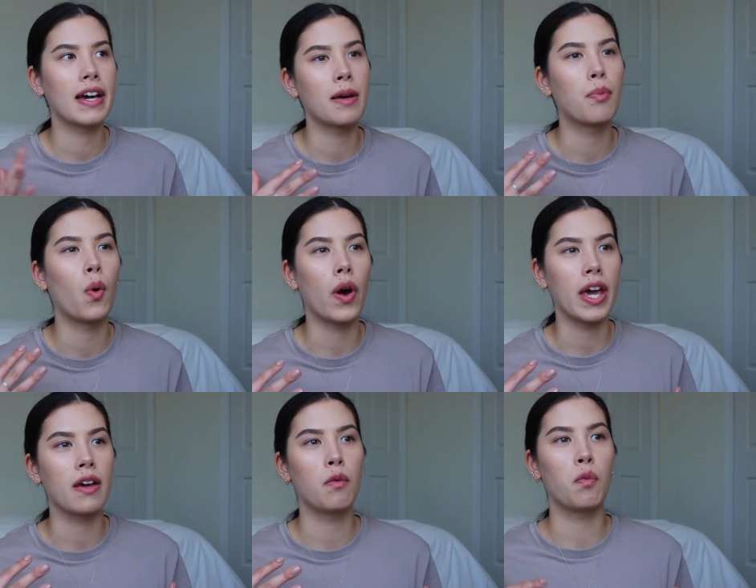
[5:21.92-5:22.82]
kind of
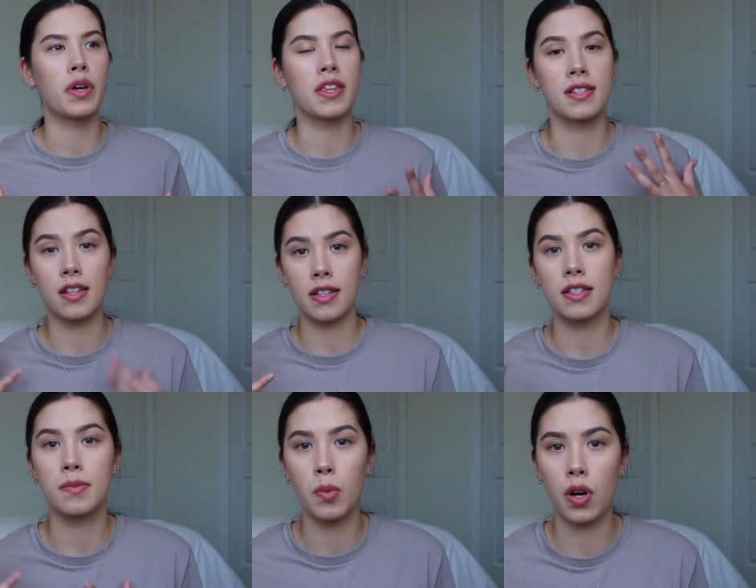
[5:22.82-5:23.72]
point with this less
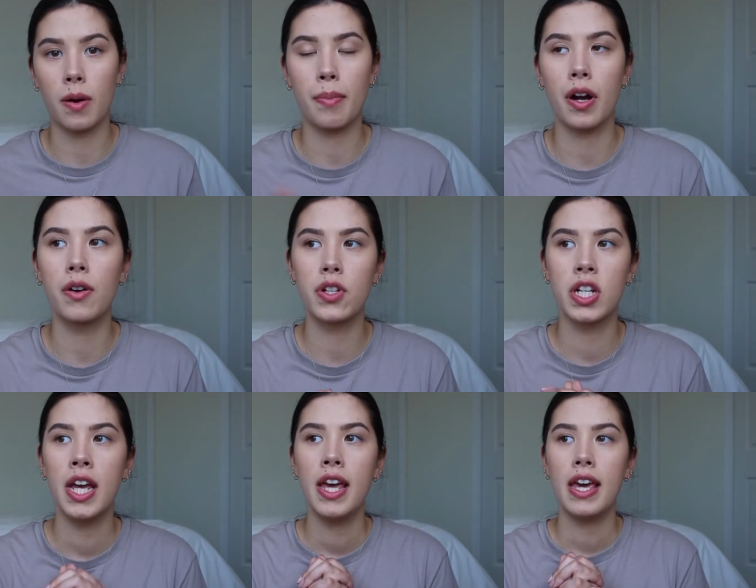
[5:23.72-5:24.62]
is more approach
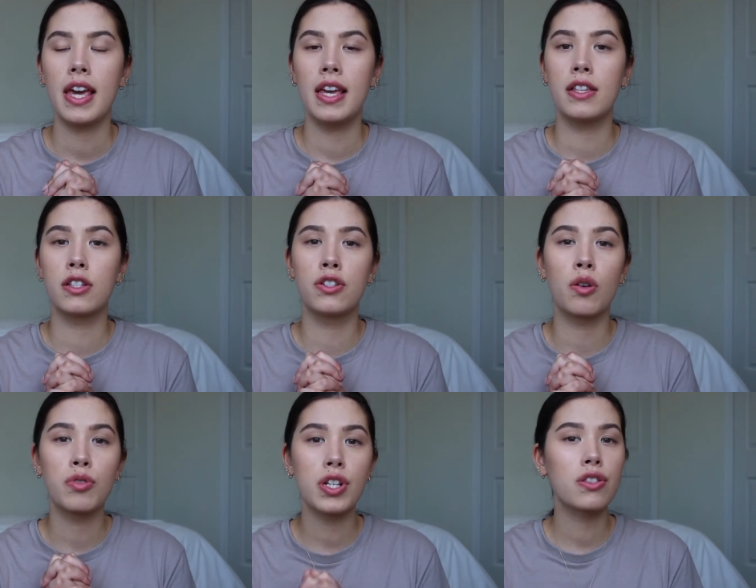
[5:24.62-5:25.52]
is
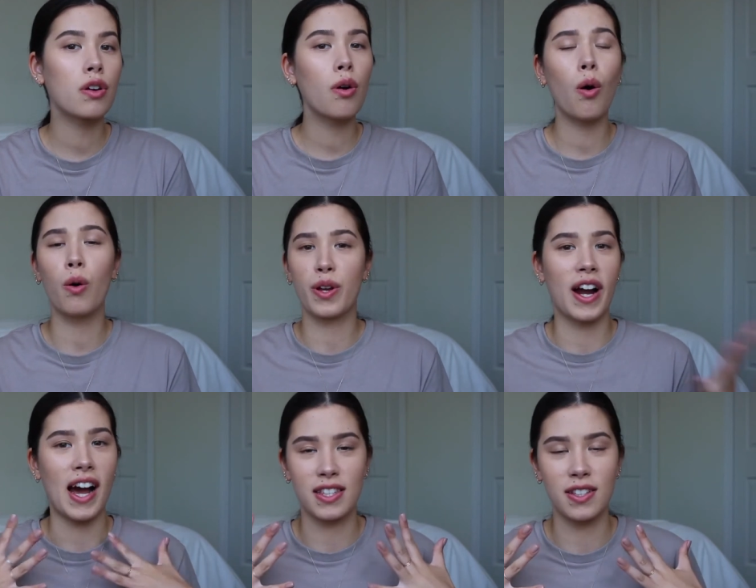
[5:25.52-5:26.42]
don't just throw all your
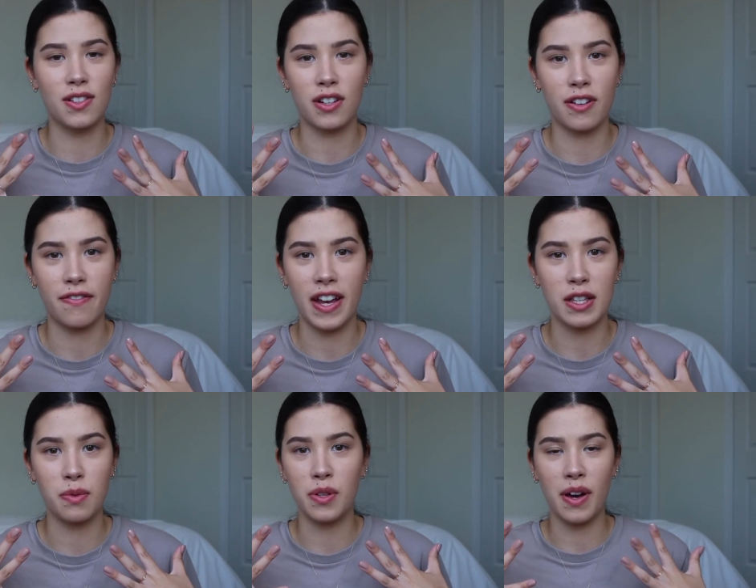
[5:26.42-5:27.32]
acids on your
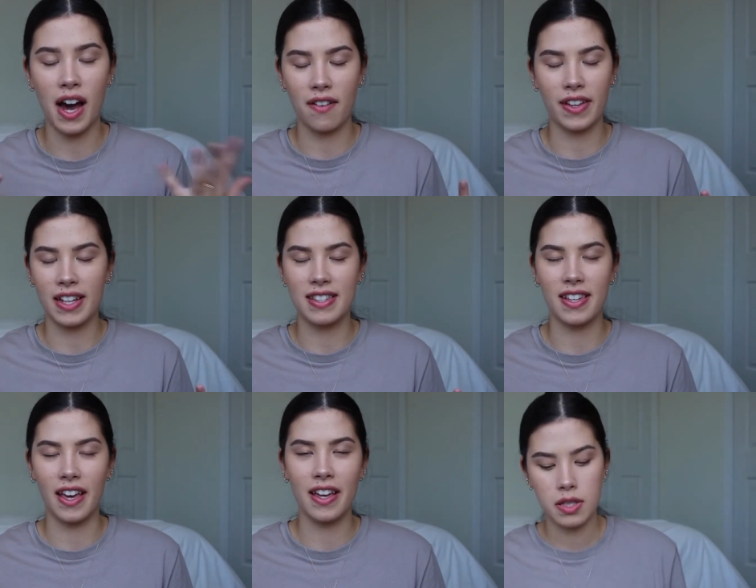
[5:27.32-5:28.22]
face when you have like a
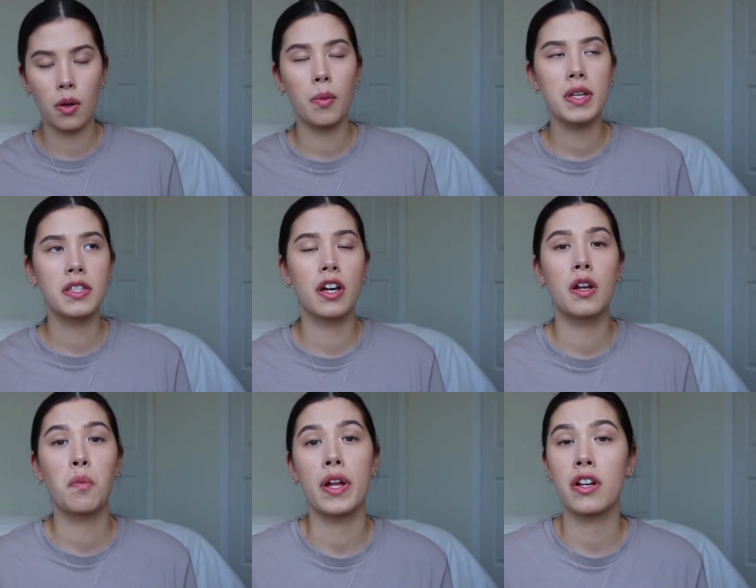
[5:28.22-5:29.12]
zit. It's always
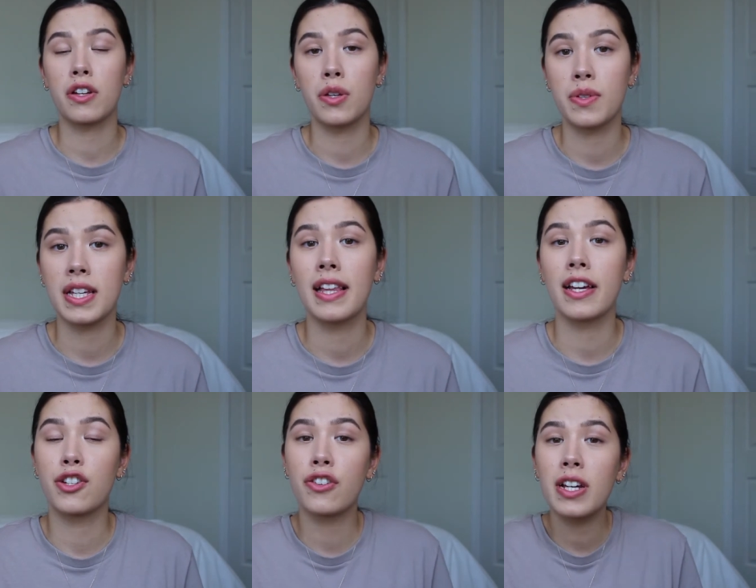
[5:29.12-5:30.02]
good when you're using
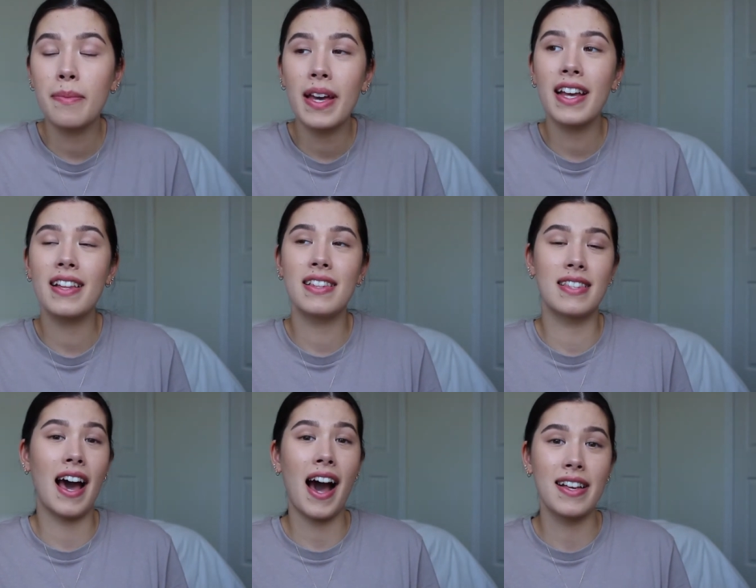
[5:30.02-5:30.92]
like treatments,
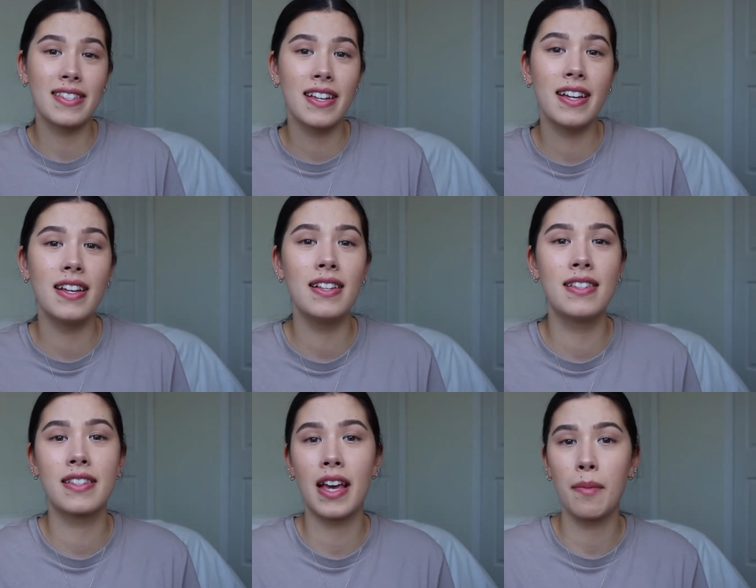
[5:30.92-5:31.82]

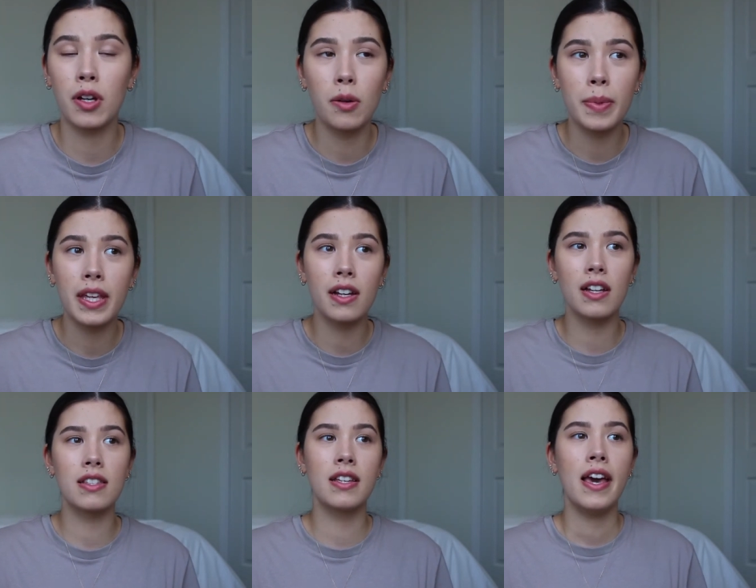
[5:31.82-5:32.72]
acids, chemical
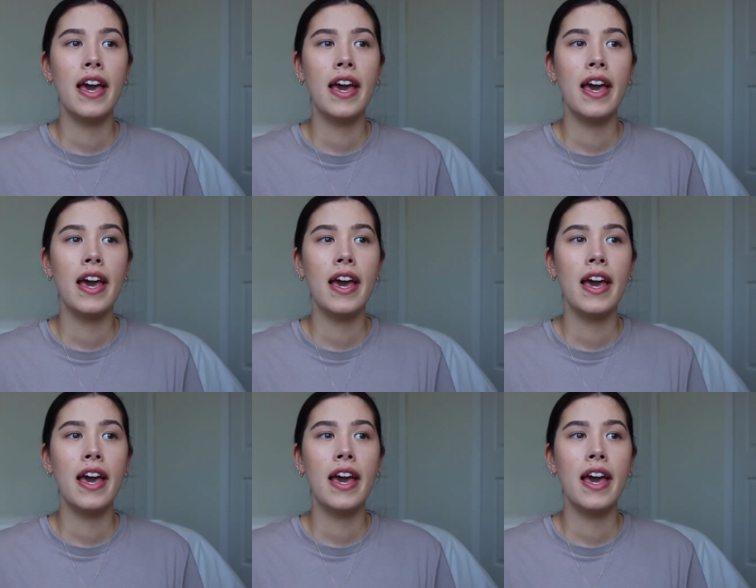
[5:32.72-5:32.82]
peels,